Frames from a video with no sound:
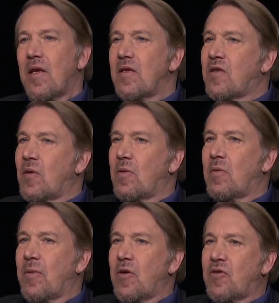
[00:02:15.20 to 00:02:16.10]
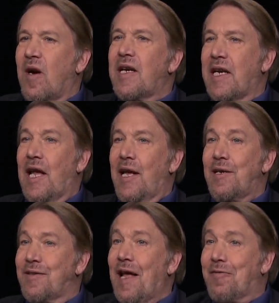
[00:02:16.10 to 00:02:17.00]
So what we were trying to get
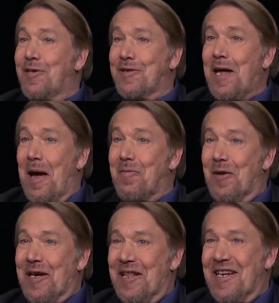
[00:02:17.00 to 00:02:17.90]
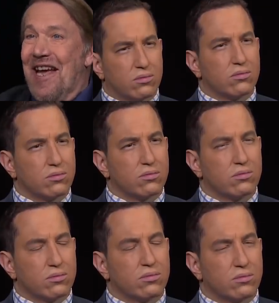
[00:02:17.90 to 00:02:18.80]
is that to stop, frankly. And
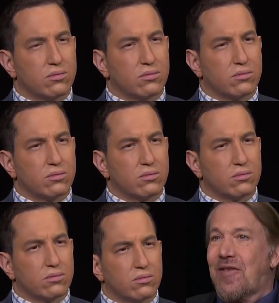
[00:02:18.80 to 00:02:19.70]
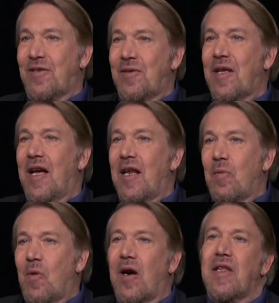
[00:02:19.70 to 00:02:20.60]
we were looking at different aspects to do that.
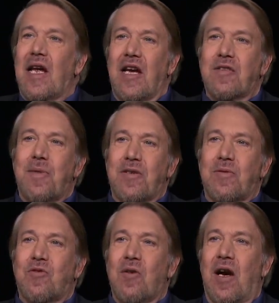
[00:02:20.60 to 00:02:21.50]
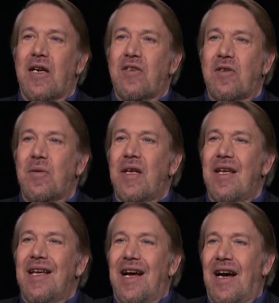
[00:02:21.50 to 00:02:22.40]
And one of the aspects was trying to
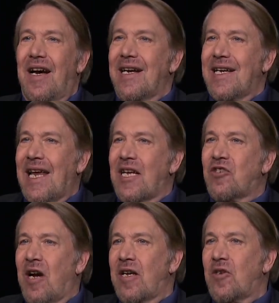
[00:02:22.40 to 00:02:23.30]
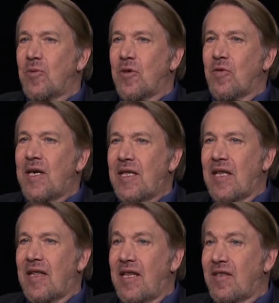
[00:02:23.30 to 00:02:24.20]
get China to agree
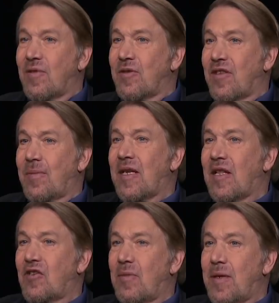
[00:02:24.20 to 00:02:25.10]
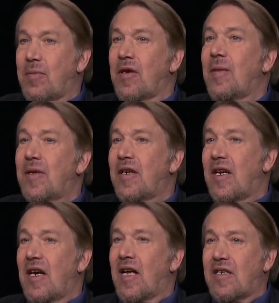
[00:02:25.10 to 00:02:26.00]
that this was something that should be prohibited
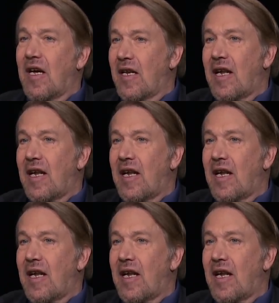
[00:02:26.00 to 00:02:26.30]
and not done.